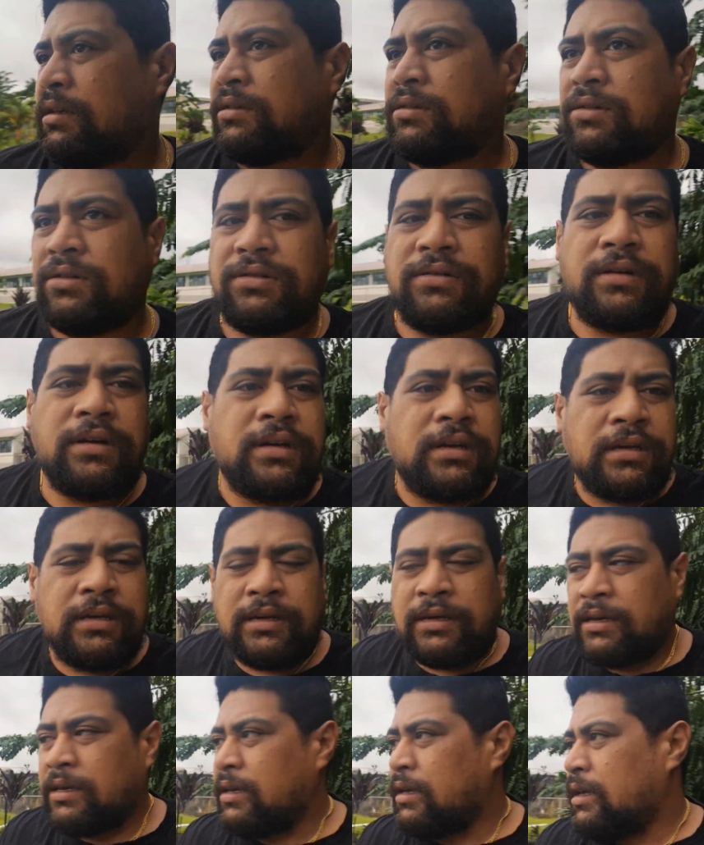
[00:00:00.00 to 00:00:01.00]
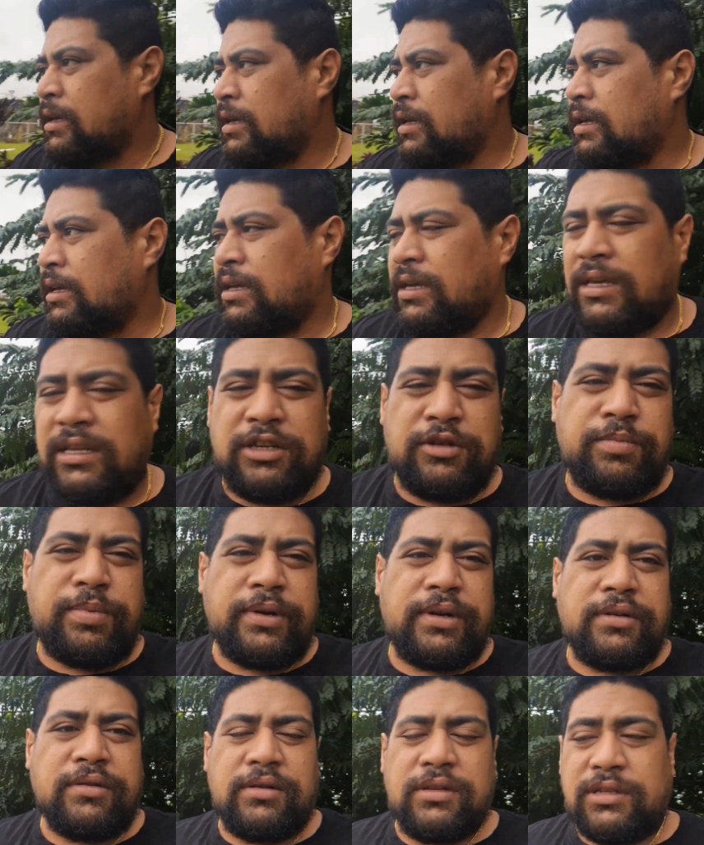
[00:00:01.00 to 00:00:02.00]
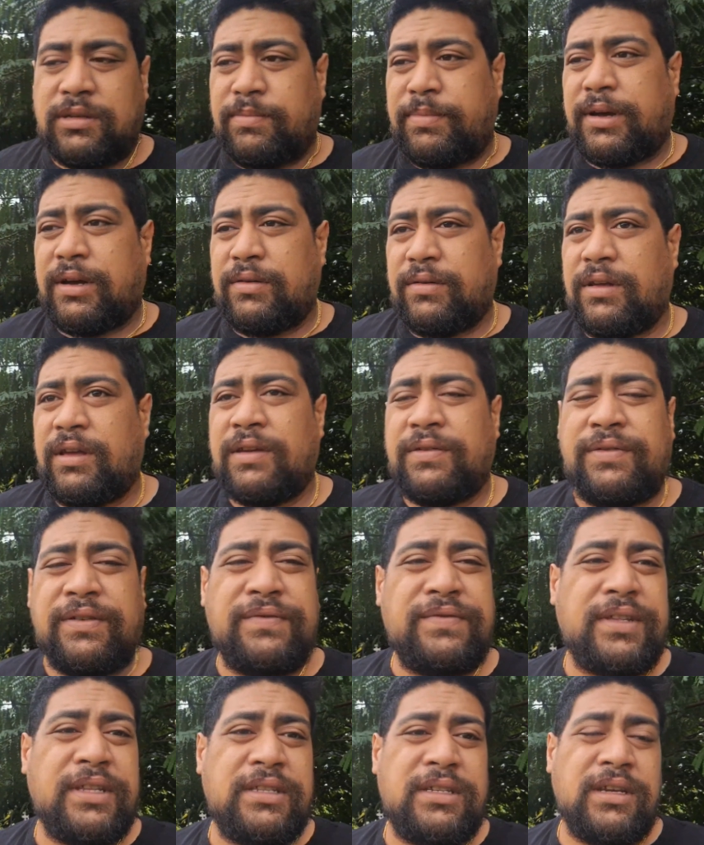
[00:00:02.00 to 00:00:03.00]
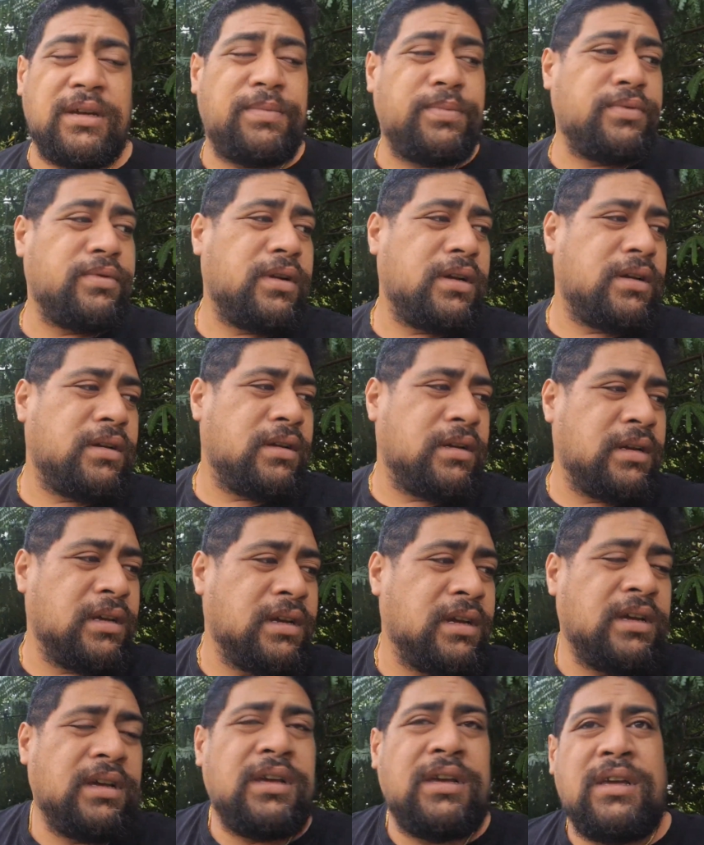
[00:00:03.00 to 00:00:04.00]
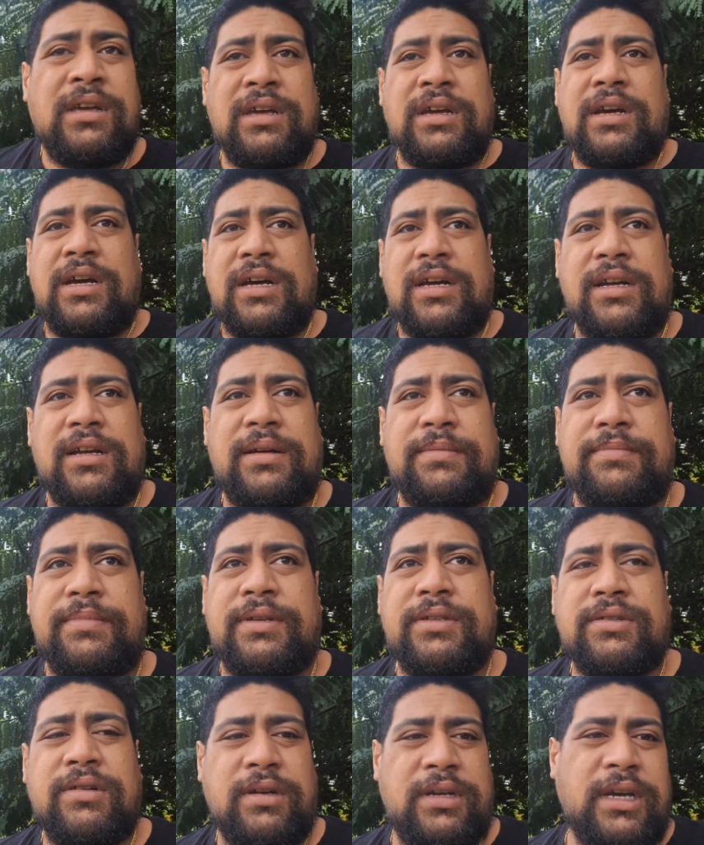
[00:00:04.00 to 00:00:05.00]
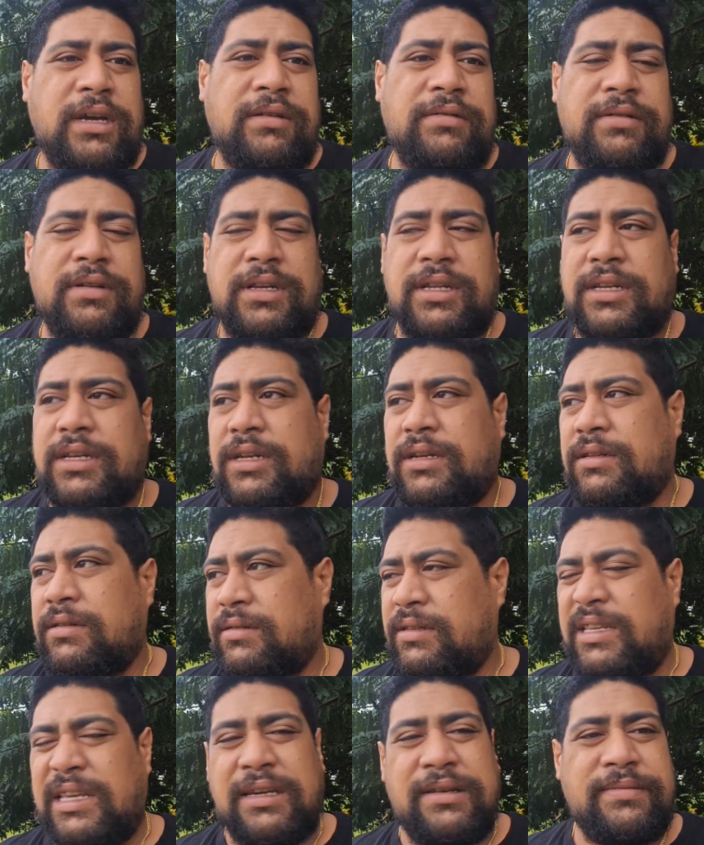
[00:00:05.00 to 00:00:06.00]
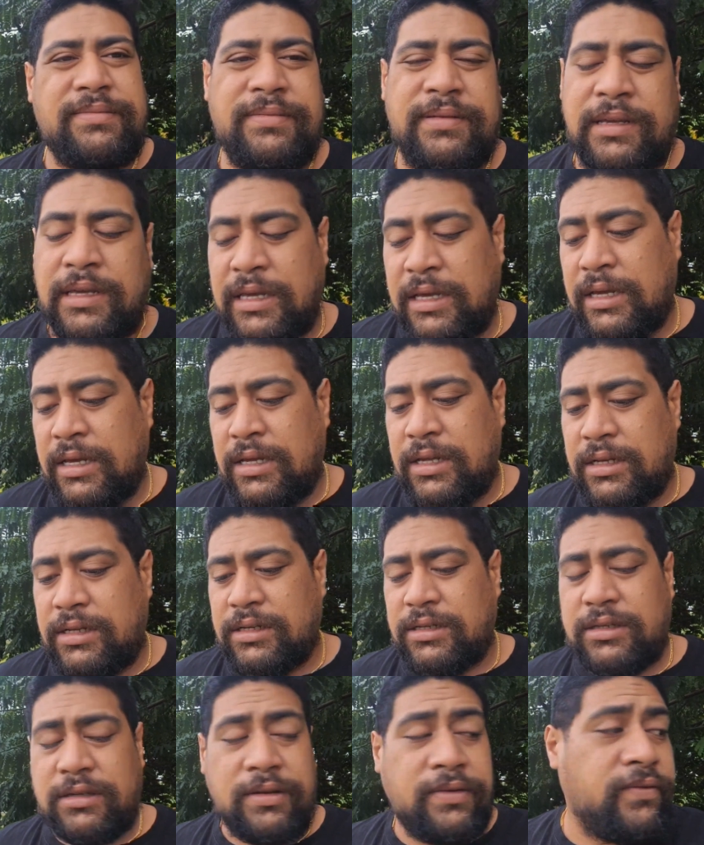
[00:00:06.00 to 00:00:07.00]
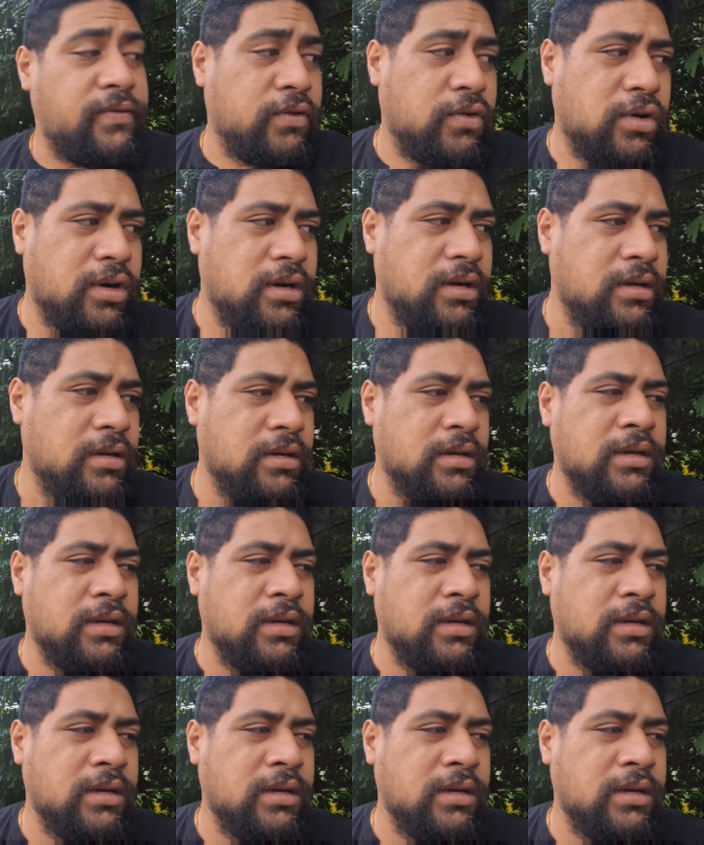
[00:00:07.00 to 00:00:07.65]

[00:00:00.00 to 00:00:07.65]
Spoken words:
so each bundle is about 50 Tiapula. So I calculated, just 4.